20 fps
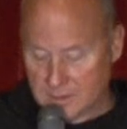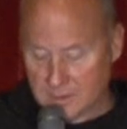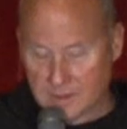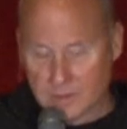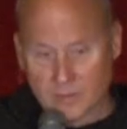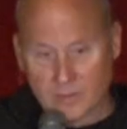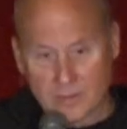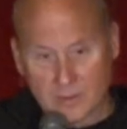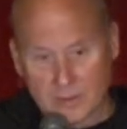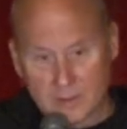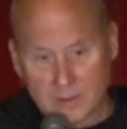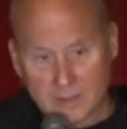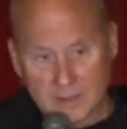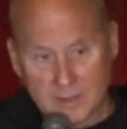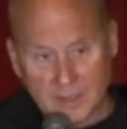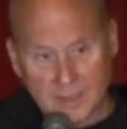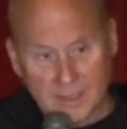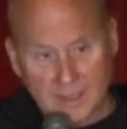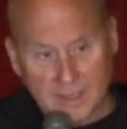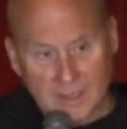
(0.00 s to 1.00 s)
The world
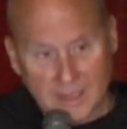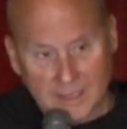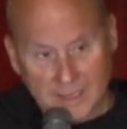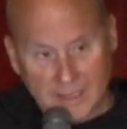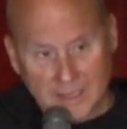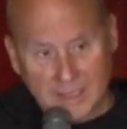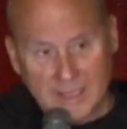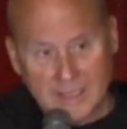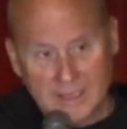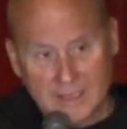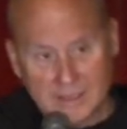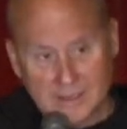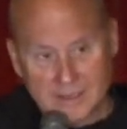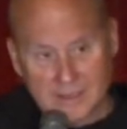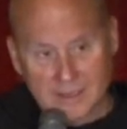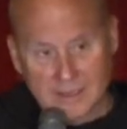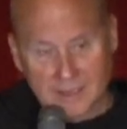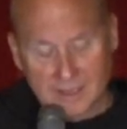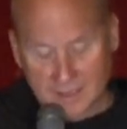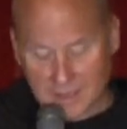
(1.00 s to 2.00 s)
needs
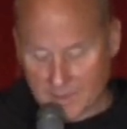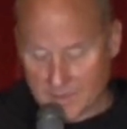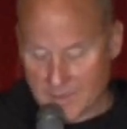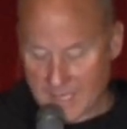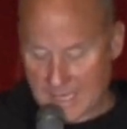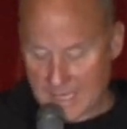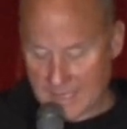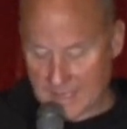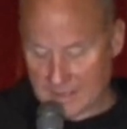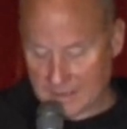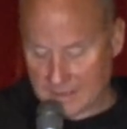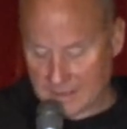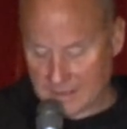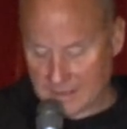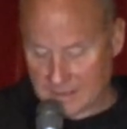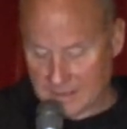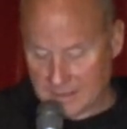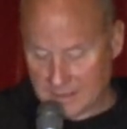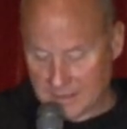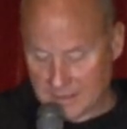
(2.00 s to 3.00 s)
the
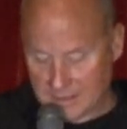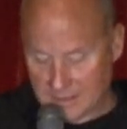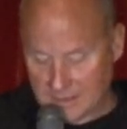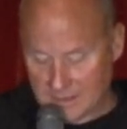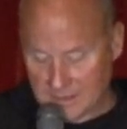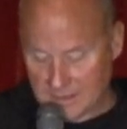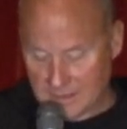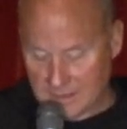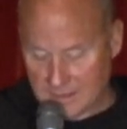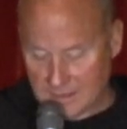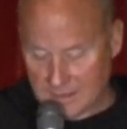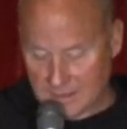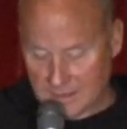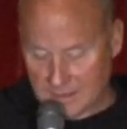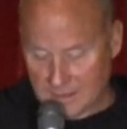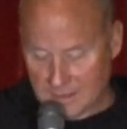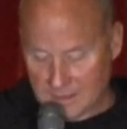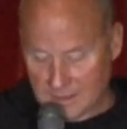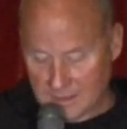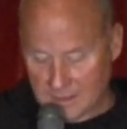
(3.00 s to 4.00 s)
Mass.
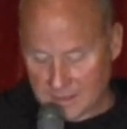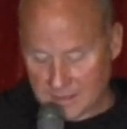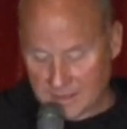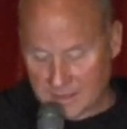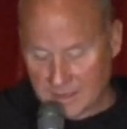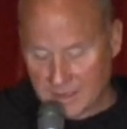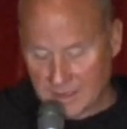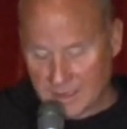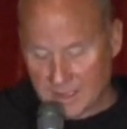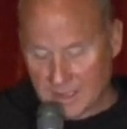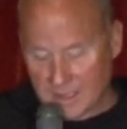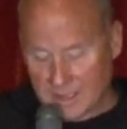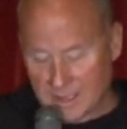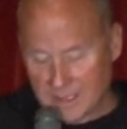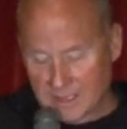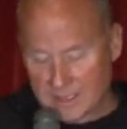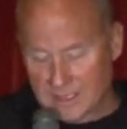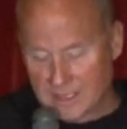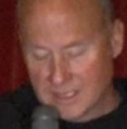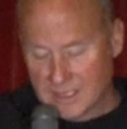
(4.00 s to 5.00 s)
This,
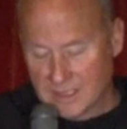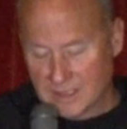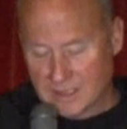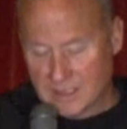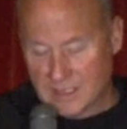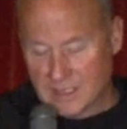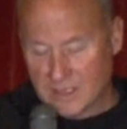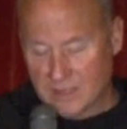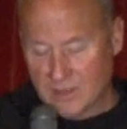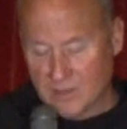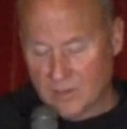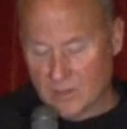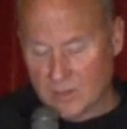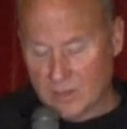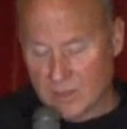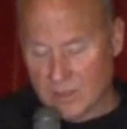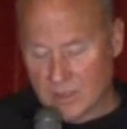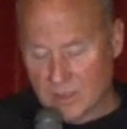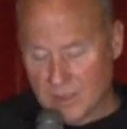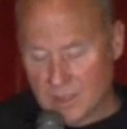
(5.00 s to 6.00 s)
this
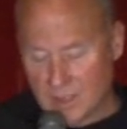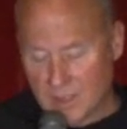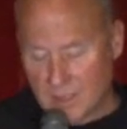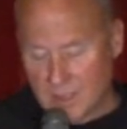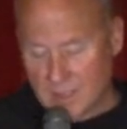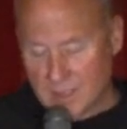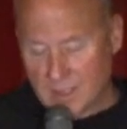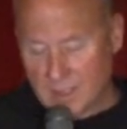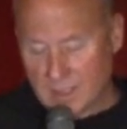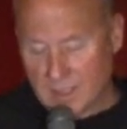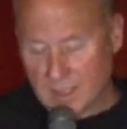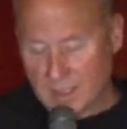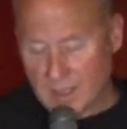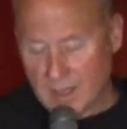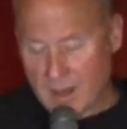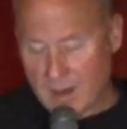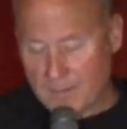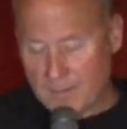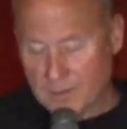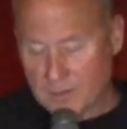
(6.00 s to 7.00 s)
continual uh,
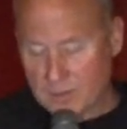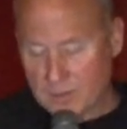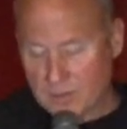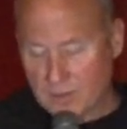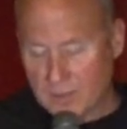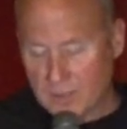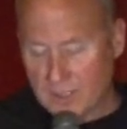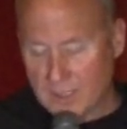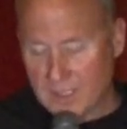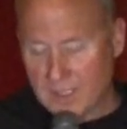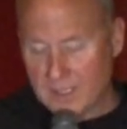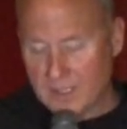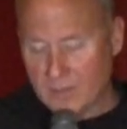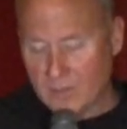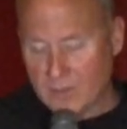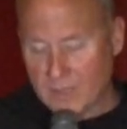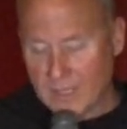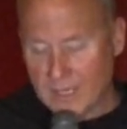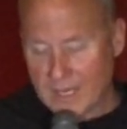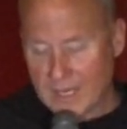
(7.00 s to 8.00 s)
opportunity that
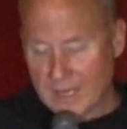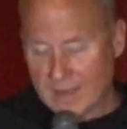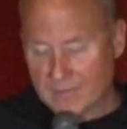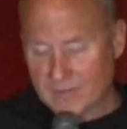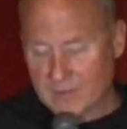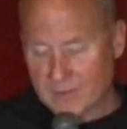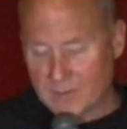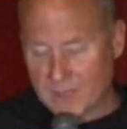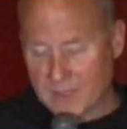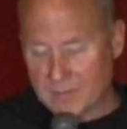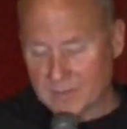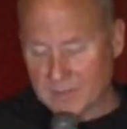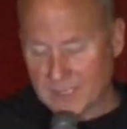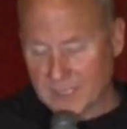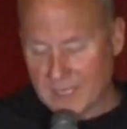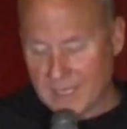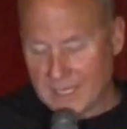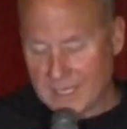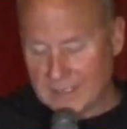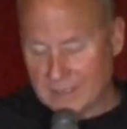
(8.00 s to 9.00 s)
we have to be able
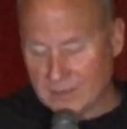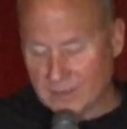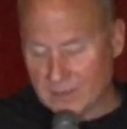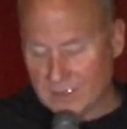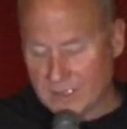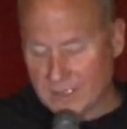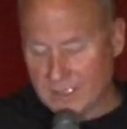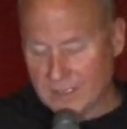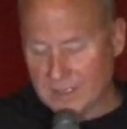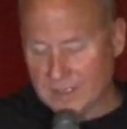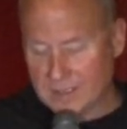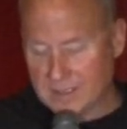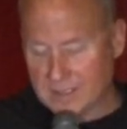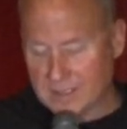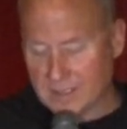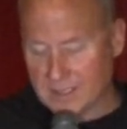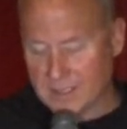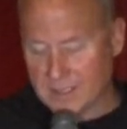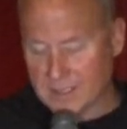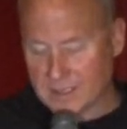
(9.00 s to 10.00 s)
to enter
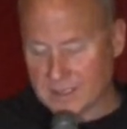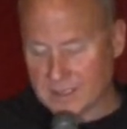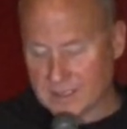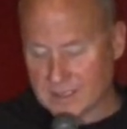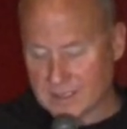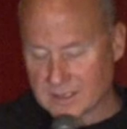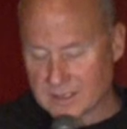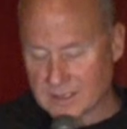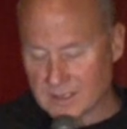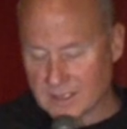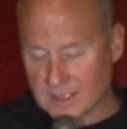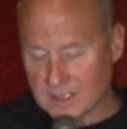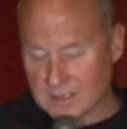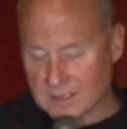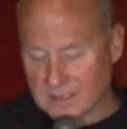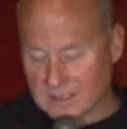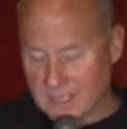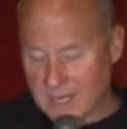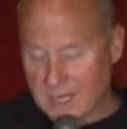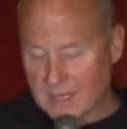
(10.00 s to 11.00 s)
into this
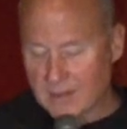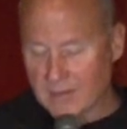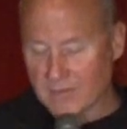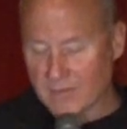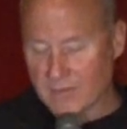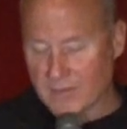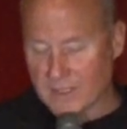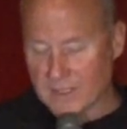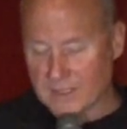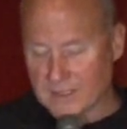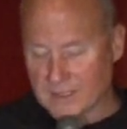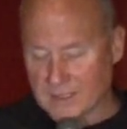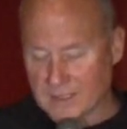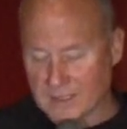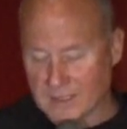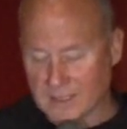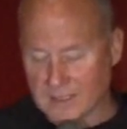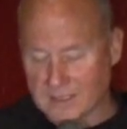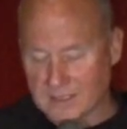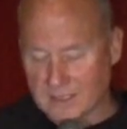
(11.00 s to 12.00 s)
sacrifice, to
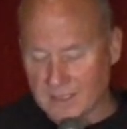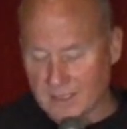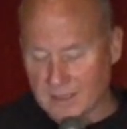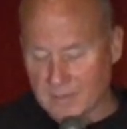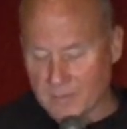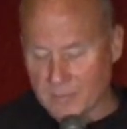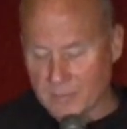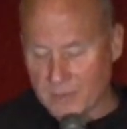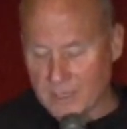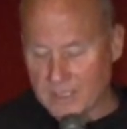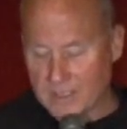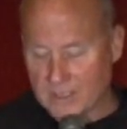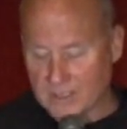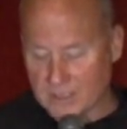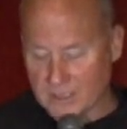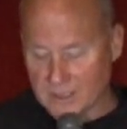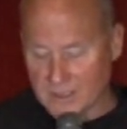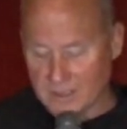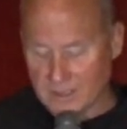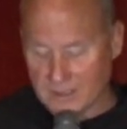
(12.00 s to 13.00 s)
this
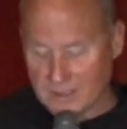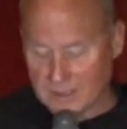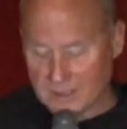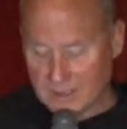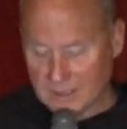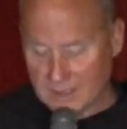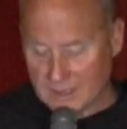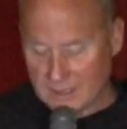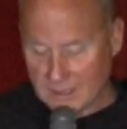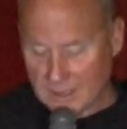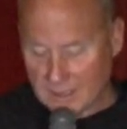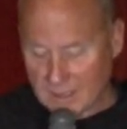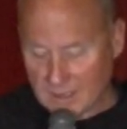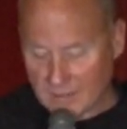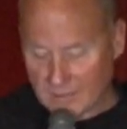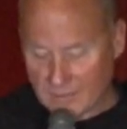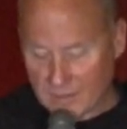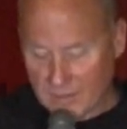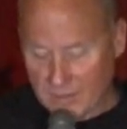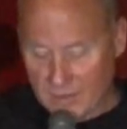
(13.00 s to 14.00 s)
celebration
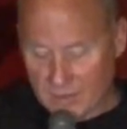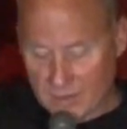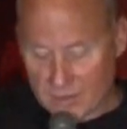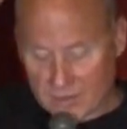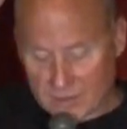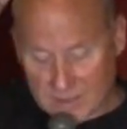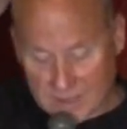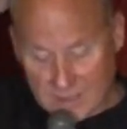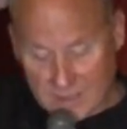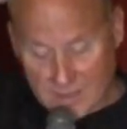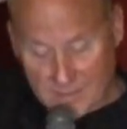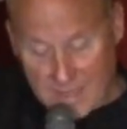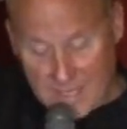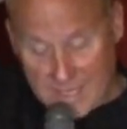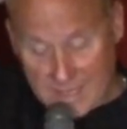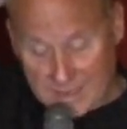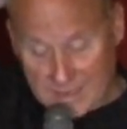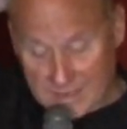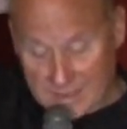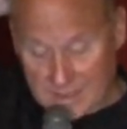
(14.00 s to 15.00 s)
of the Eucharist and the
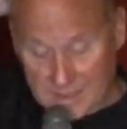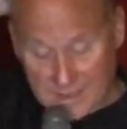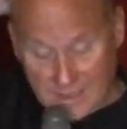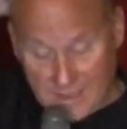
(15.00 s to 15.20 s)
Mass.